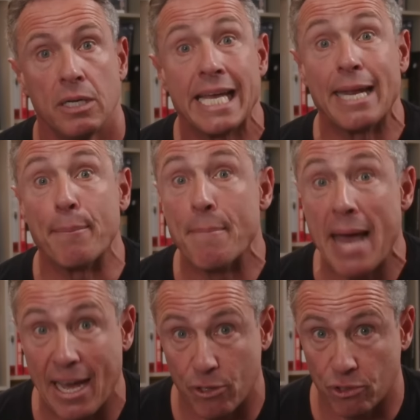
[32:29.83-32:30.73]
It
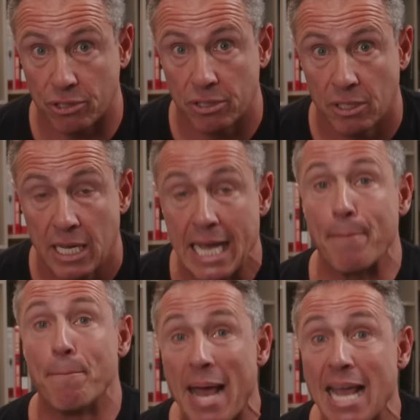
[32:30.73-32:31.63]
matters. It
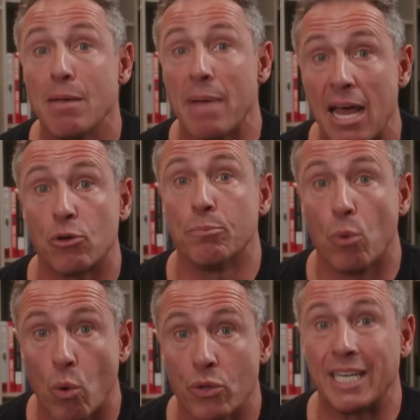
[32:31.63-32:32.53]
may matter
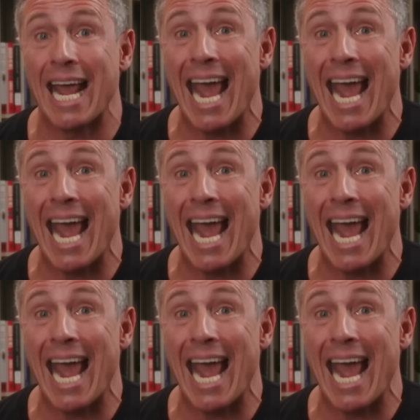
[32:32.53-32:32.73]
more than